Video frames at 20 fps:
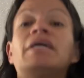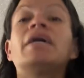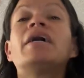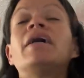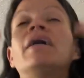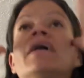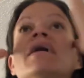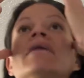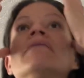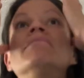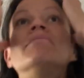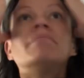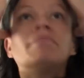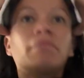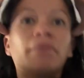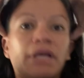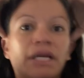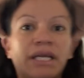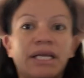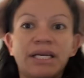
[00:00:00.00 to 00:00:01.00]

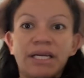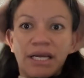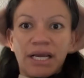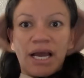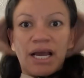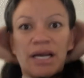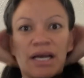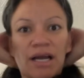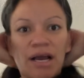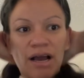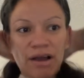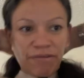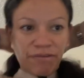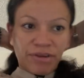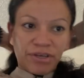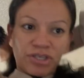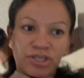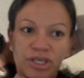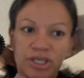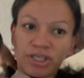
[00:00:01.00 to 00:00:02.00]
didn't cut it off.
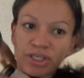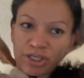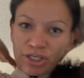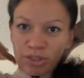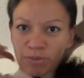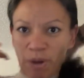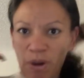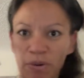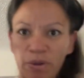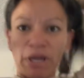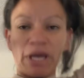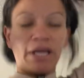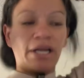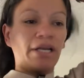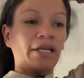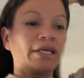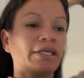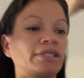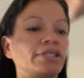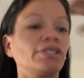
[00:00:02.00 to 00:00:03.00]
He just smote it.
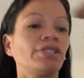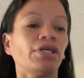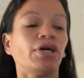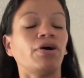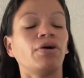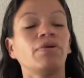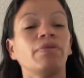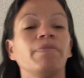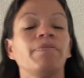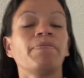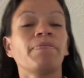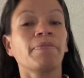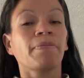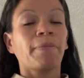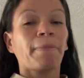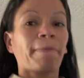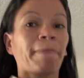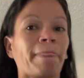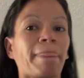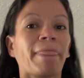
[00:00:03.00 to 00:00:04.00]
So,
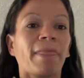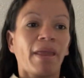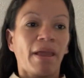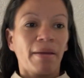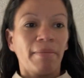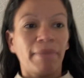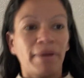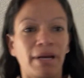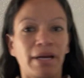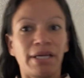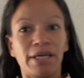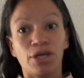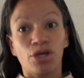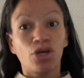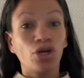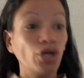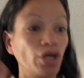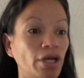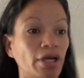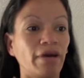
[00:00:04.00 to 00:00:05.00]
but he
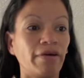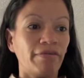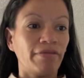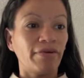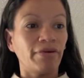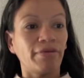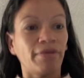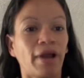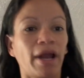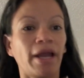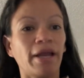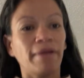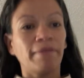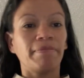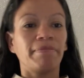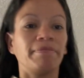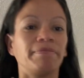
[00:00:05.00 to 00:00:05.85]
could have, right?